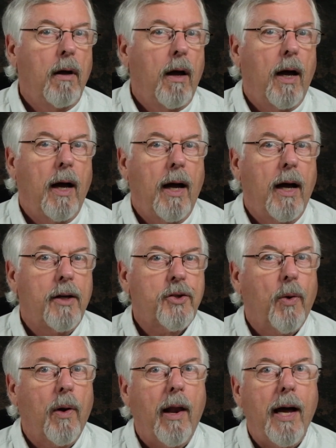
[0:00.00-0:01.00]

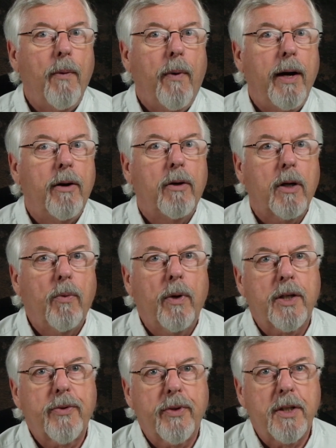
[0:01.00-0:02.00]
So a light wire hook
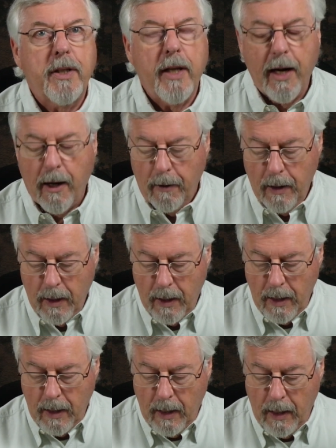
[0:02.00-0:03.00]
works for us there.
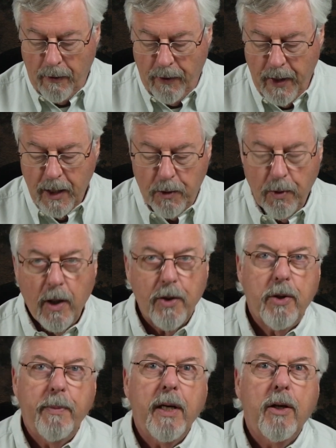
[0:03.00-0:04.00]
This would
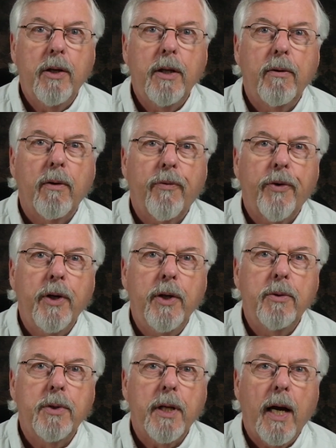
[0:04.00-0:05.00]
also be good for
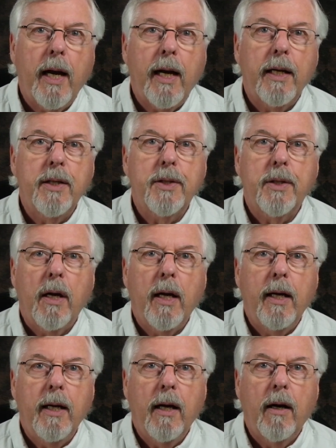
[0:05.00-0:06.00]
use as
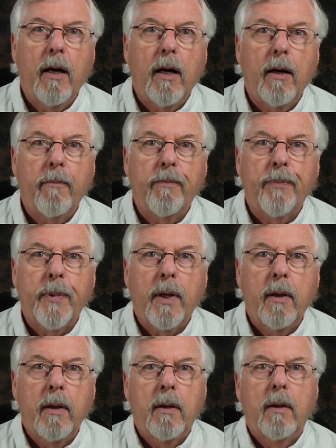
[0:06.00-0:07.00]
a
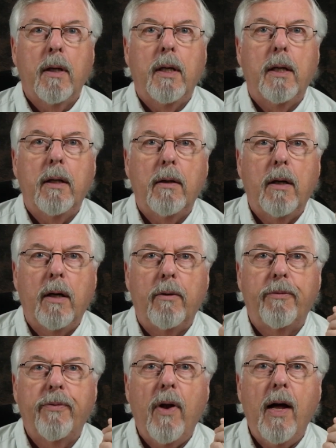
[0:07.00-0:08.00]

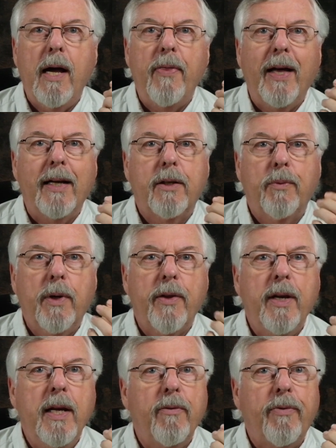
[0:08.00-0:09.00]
fly that to where
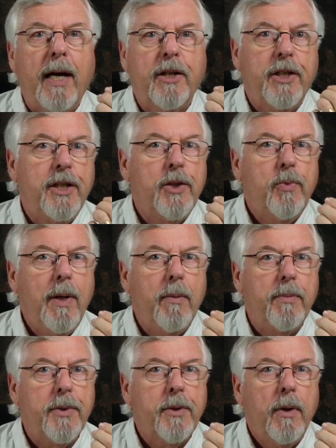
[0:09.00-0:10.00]
the nymph actually
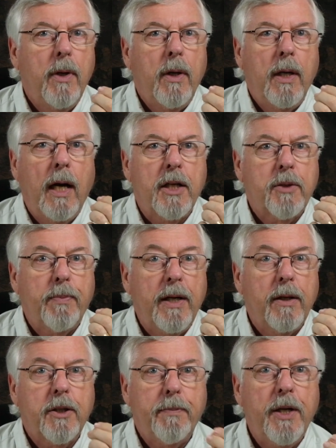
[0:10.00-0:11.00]
swims,
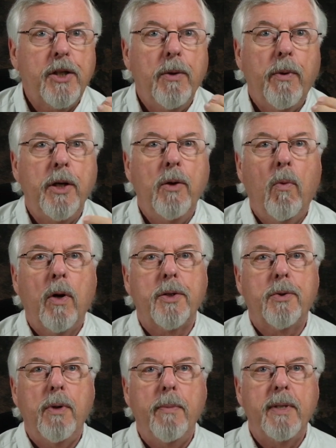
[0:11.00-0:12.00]
especially when you want
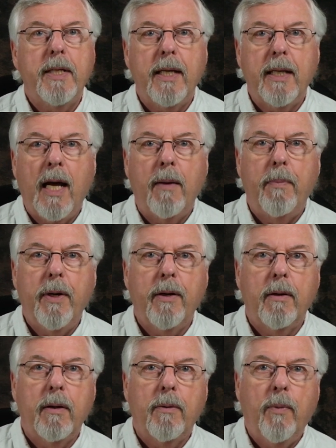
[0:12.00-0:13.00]
to imitate that
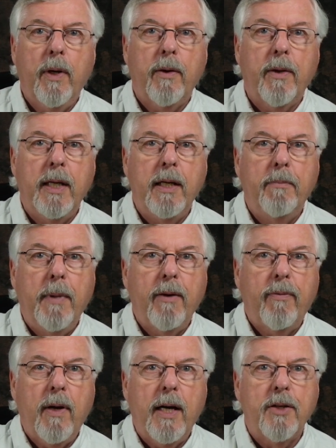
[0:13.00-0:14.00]
period where the
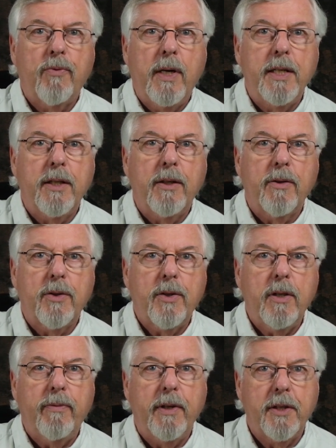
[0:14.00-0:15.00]
mayfly is rising to the
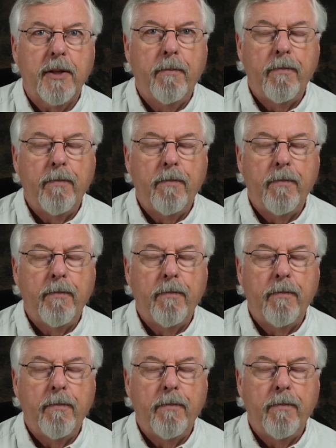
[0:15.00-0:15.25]
surface.